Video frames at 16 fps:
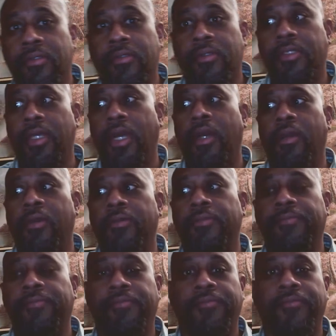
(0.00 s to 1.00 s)
So
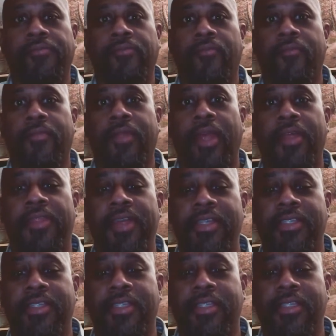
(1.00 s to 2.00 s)

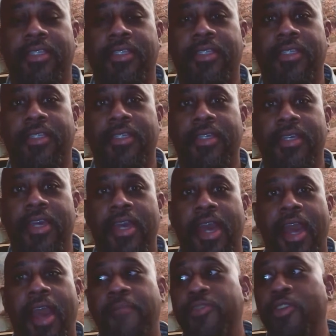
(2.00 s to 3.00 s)
this,
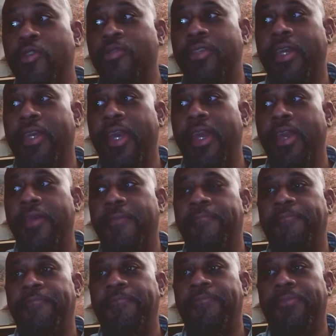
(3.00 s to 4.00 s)
I'm using
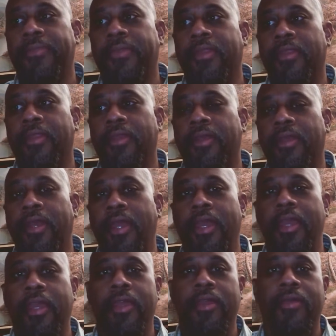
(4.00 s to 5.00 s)

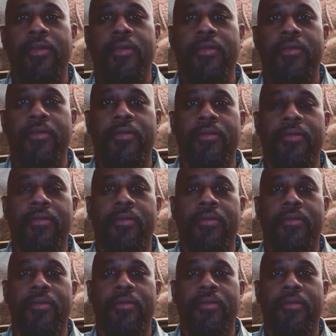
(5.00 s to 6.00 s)
a
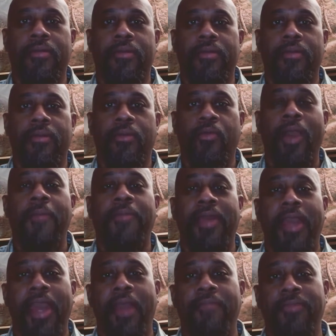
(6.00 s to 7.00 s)

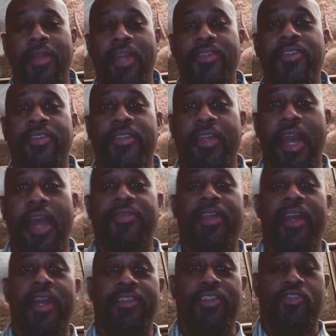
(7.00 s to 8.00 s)
webcam that I just got,
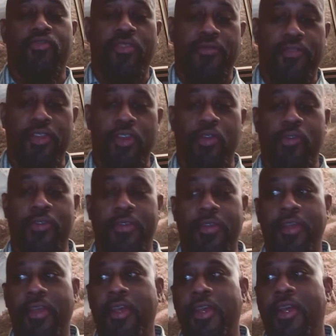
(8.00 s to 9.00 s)
that I just reviewed,
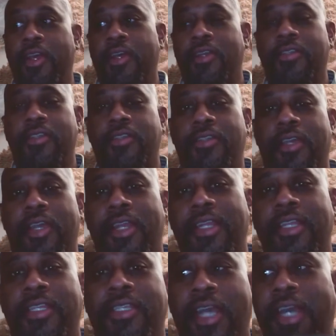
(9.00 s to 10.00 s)
and I
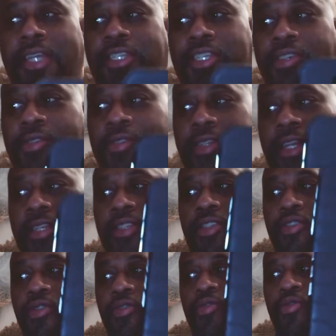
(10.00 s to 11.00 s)
decided to use it
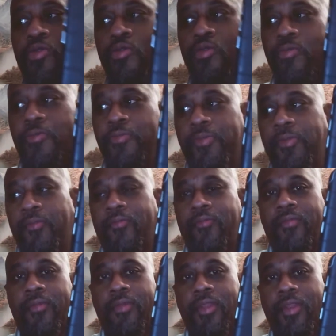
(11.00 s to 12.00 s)
to
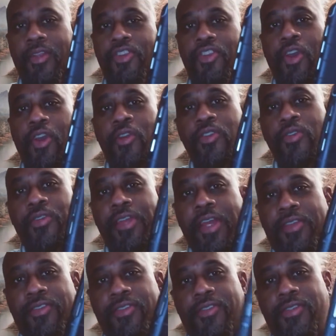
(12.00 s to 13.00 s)
show you
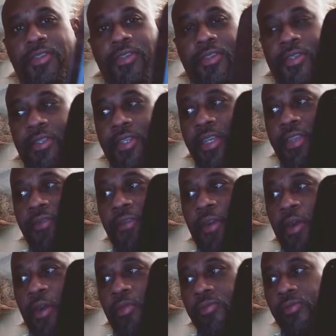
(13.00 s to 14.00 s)
this
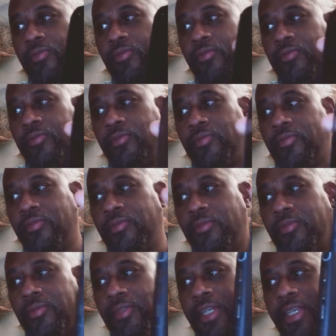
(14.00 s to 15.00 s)
phone.
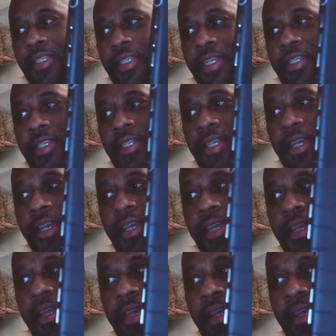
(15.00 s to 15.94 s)
This is the